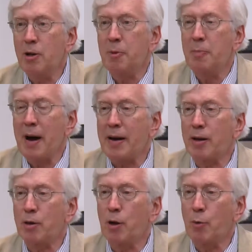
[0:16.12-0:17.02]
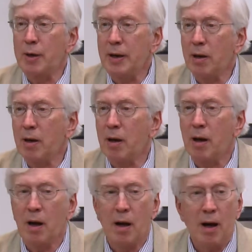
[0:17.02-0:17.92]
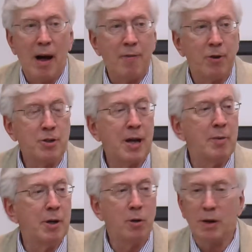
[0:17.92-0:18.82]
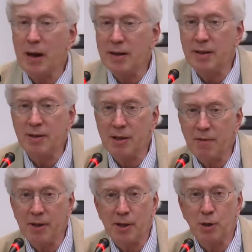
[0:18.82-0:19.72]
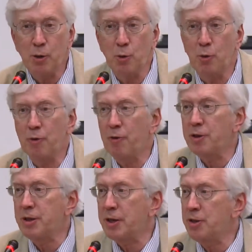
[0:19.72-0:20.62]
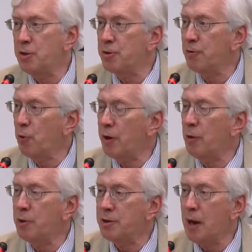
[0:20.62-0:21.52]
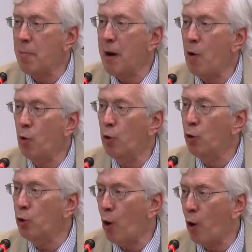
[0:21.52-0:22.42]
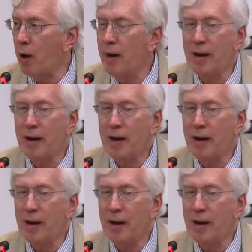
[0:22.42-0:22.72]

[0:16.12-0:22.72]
to be back in Korea. I first came here in 1972 for 6 years of working in Samao Lundong.